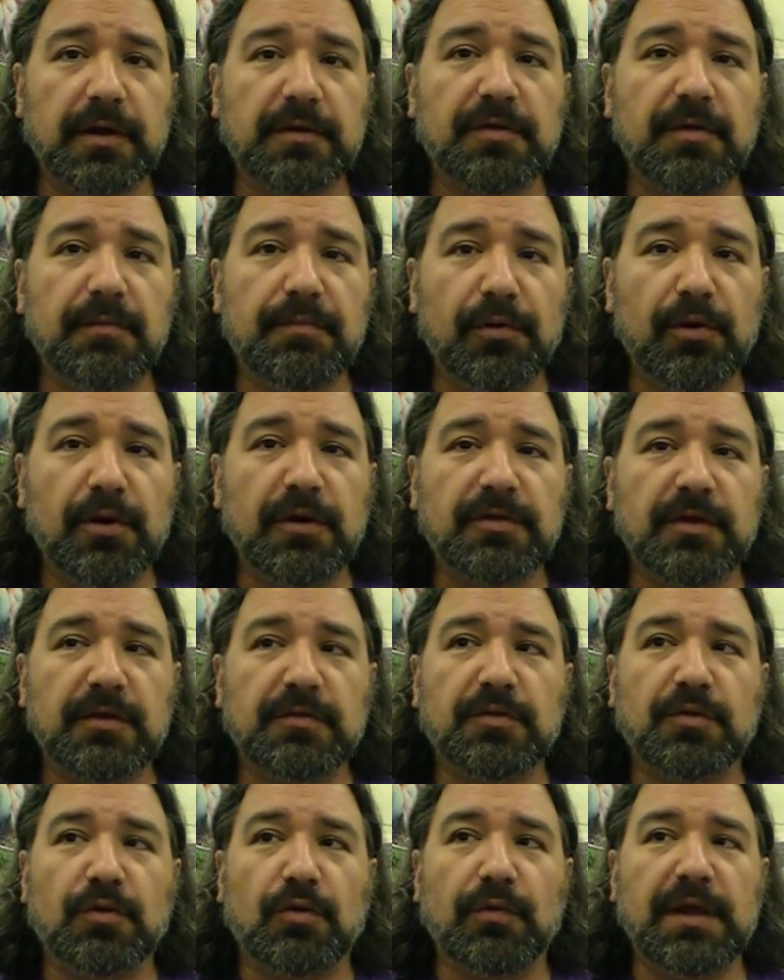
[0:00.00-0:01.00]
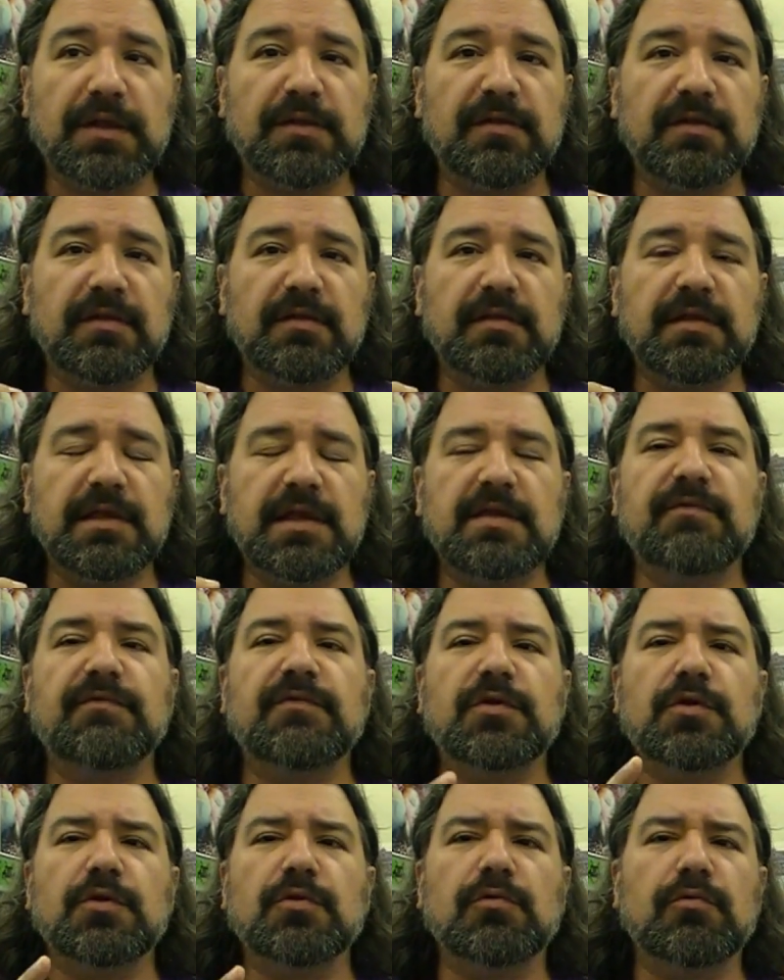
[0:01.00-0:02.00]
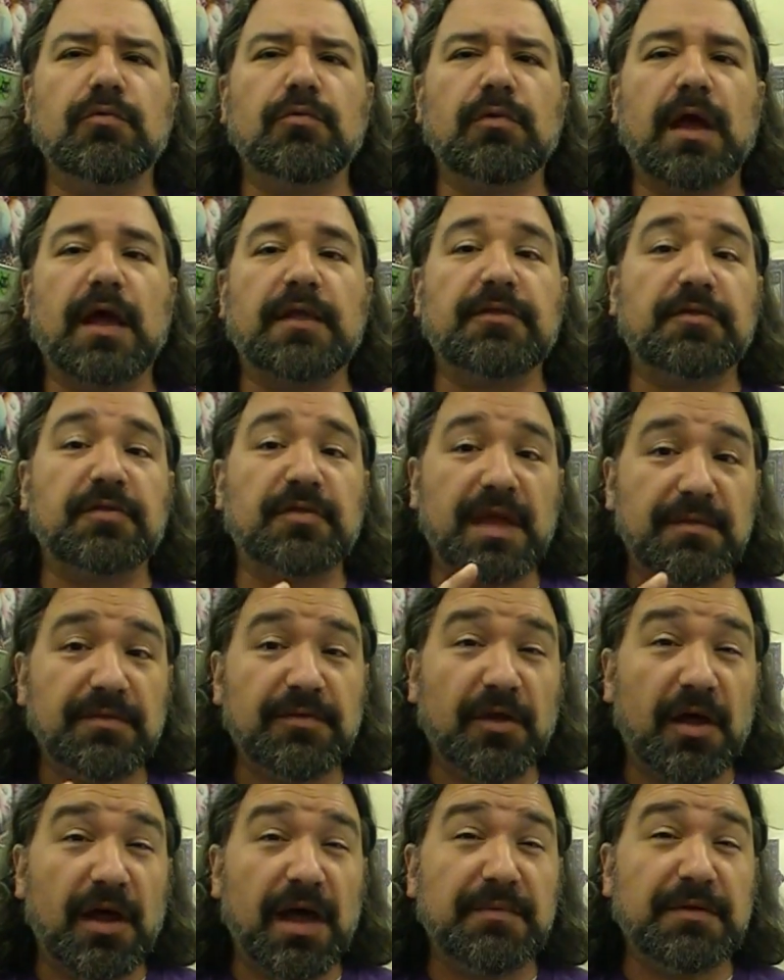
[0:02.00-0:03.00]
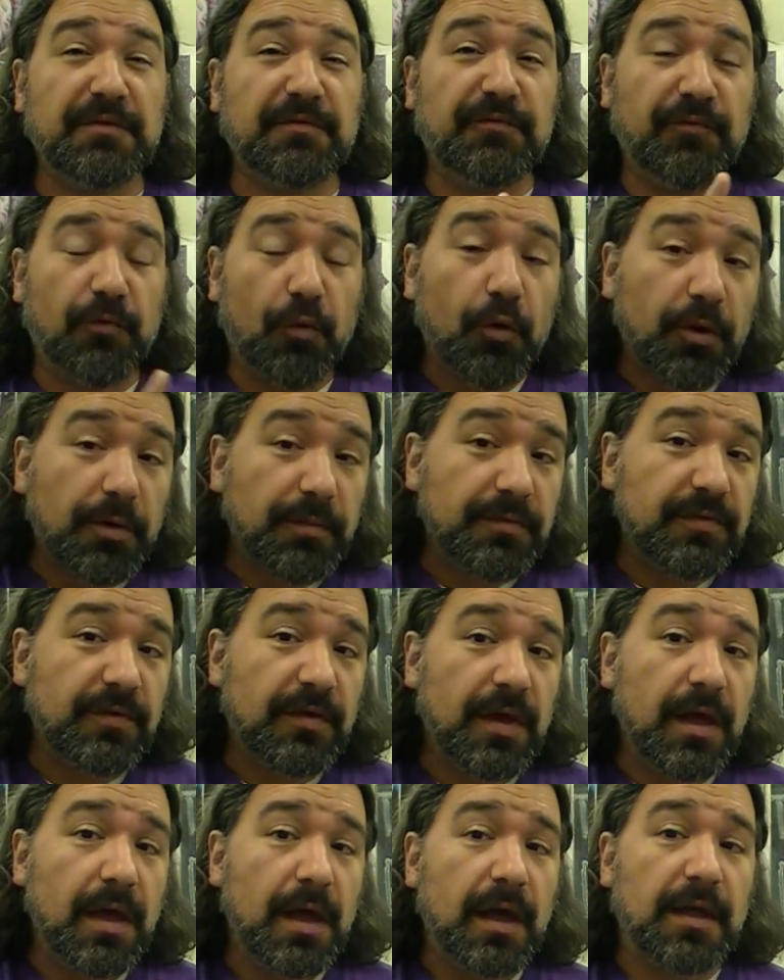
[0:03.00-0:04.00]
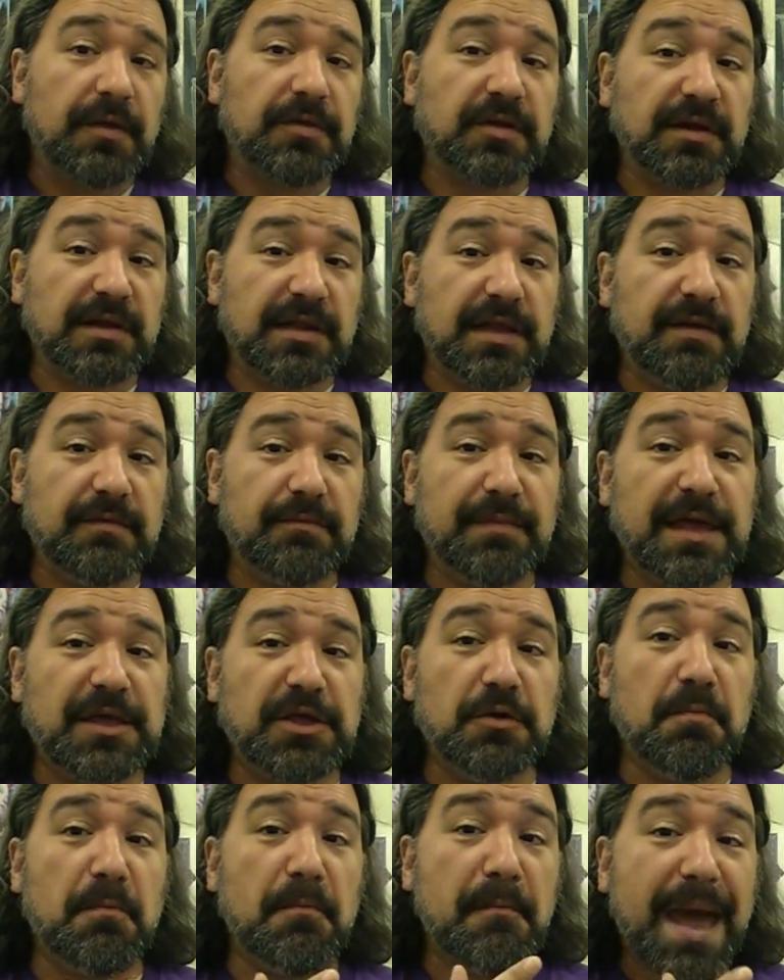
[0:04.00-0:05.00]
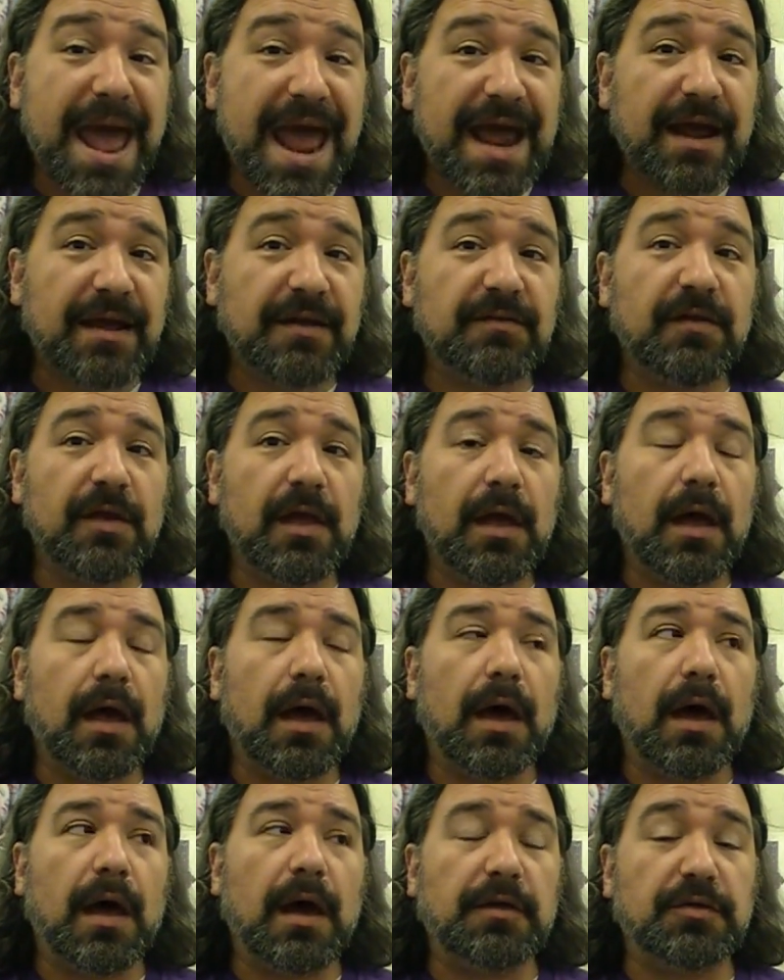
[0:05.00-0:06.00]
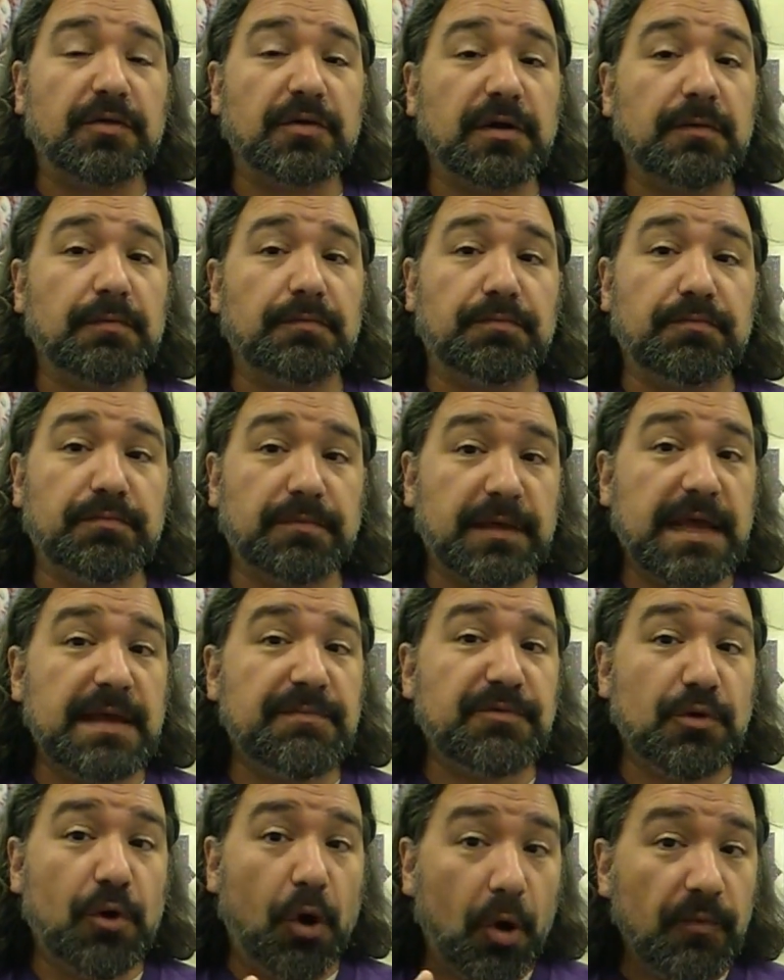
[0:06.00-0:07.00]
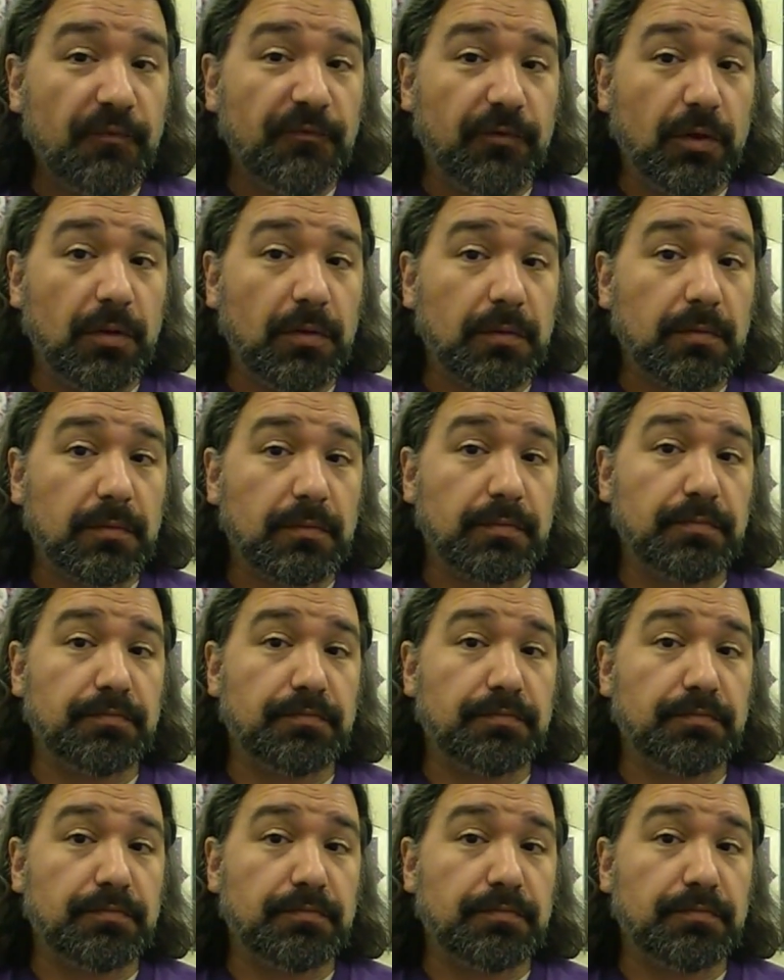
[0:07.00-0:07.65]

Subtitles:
It's a book that's going to leave you at the same time informed, it's going to make you mad, it's going to keep you hopeful,